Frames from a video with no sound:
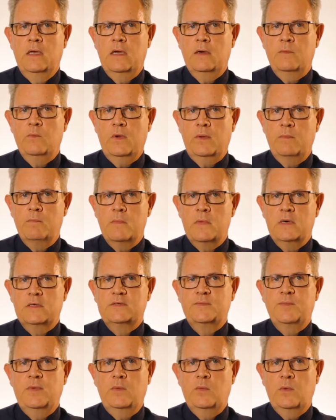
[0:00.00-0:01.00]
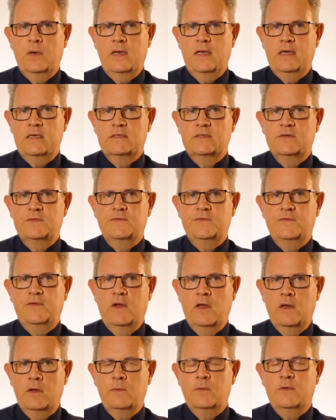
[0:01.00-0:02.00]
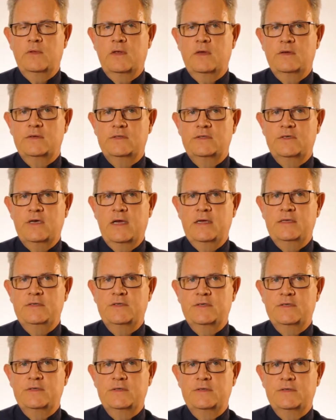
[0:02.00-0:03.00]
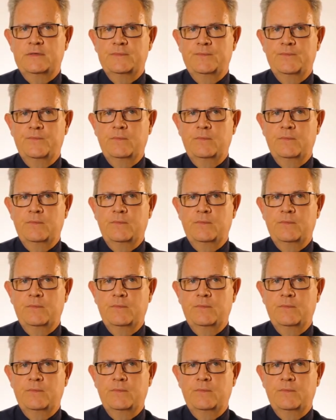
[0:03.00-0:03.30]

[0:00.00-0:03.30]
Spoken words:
and we must be willing to flow with those changes.